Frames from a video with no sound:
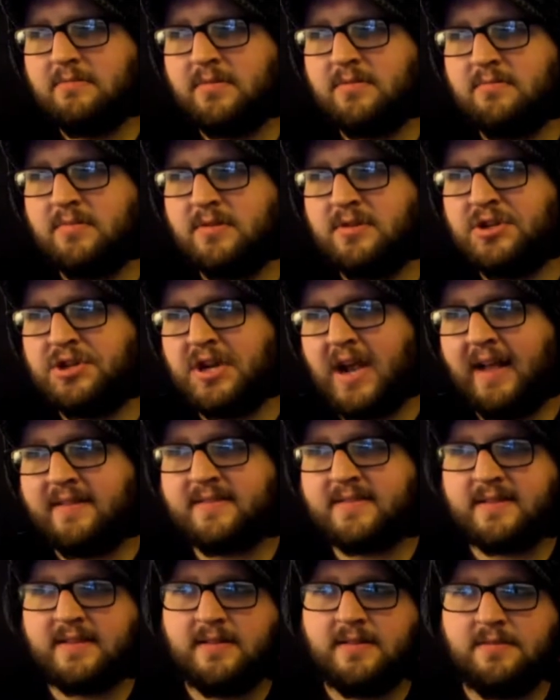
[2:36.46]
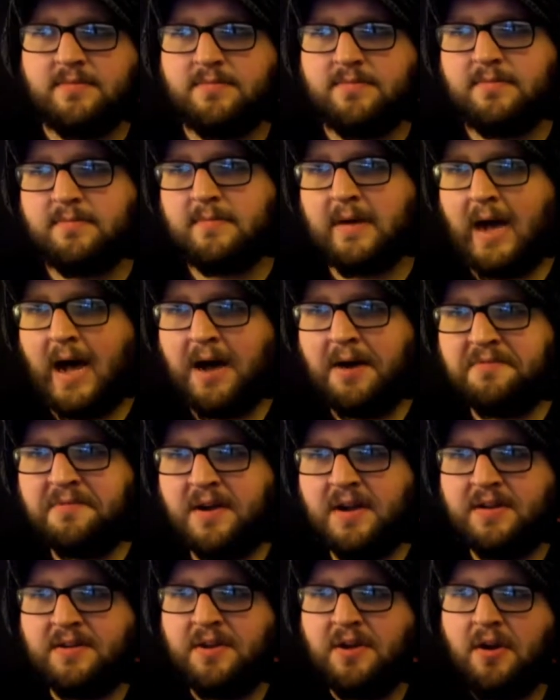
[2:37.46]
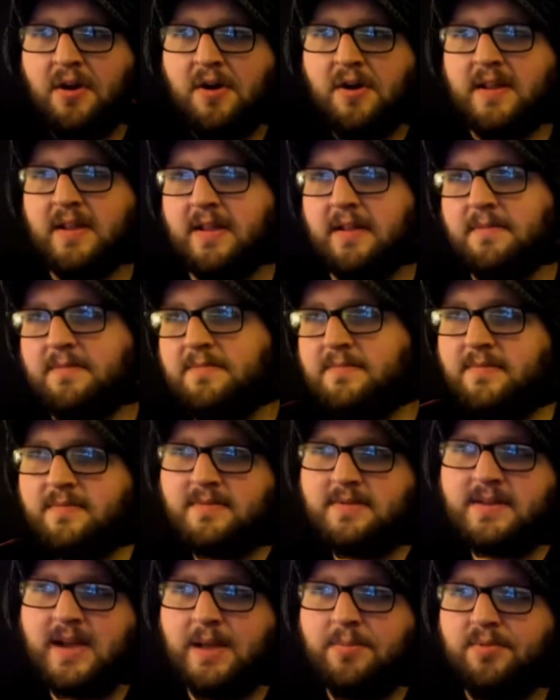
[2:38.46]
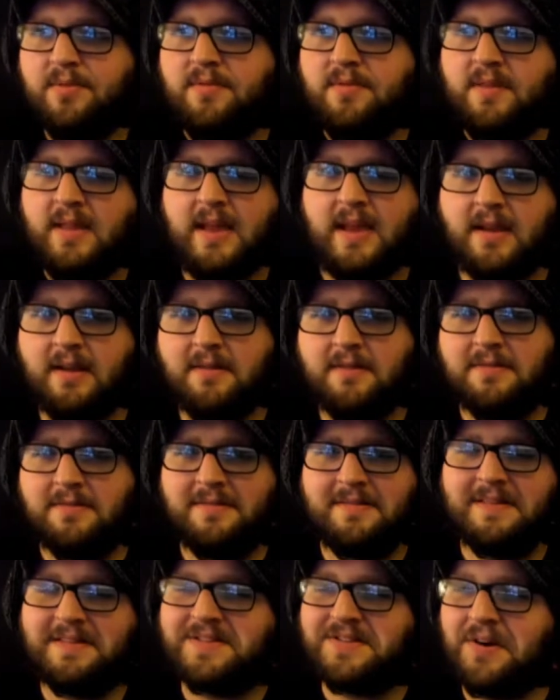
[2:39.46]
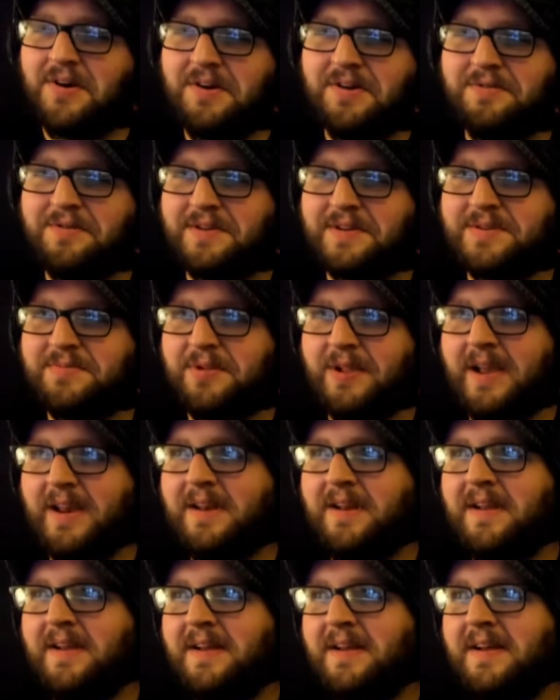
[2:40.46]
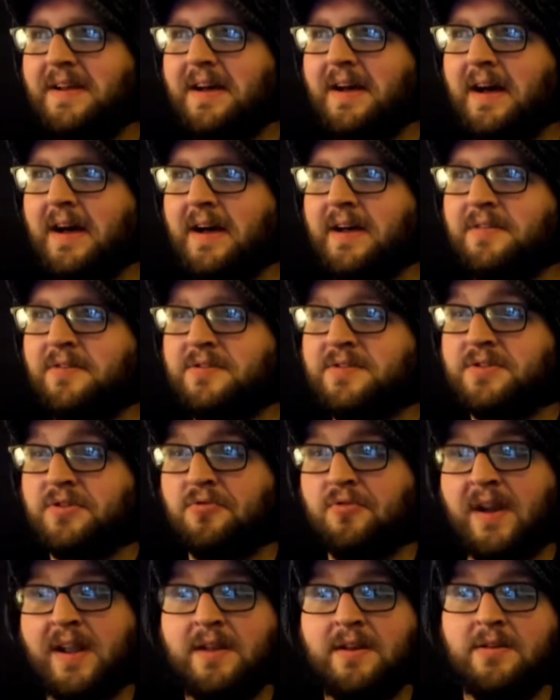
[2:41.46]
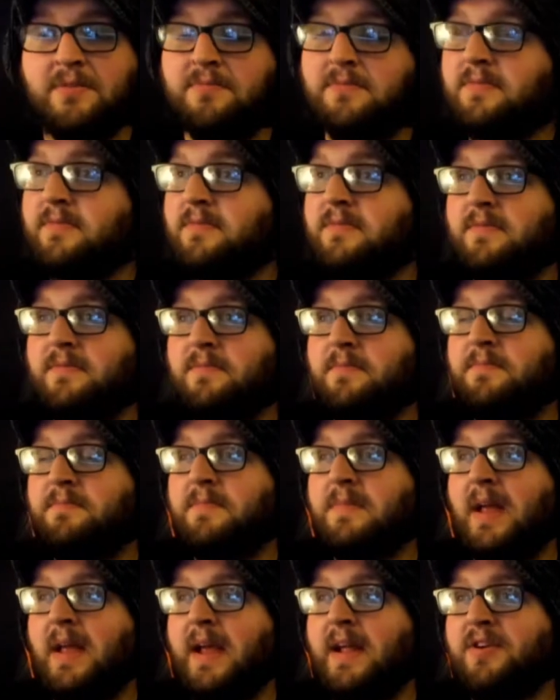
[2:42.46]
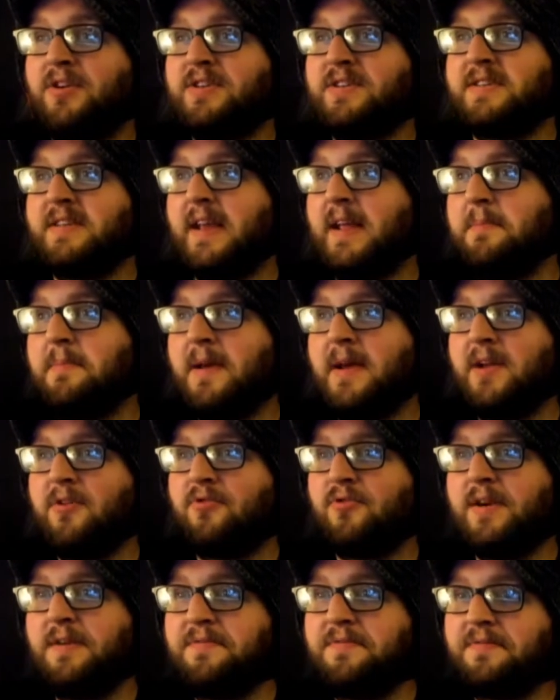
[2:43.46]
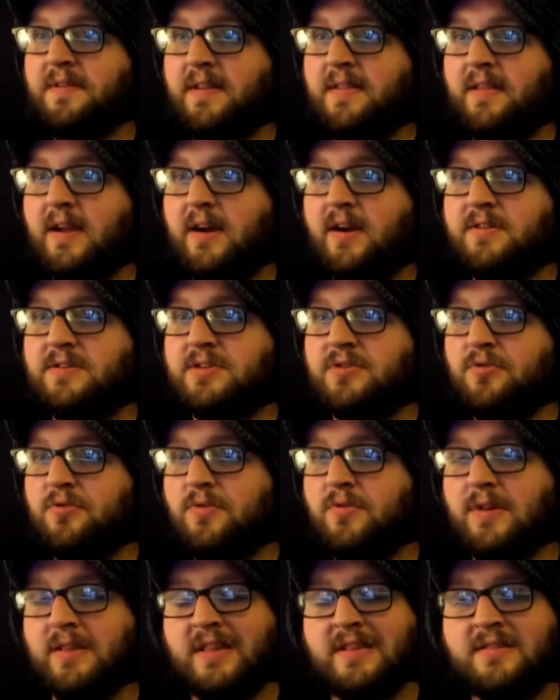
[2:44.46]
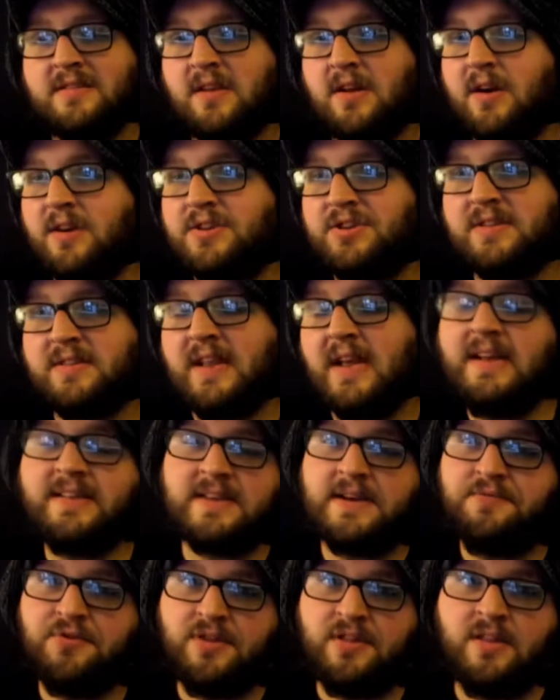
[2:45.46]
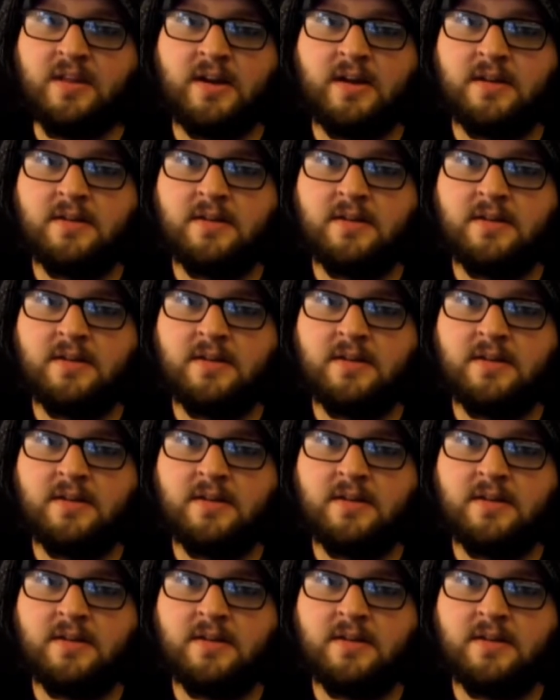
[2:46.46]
jazzy, avant-garde type of thing. It's hard to explain. There's a random Enter Sandman riff in there too. This song just has everything.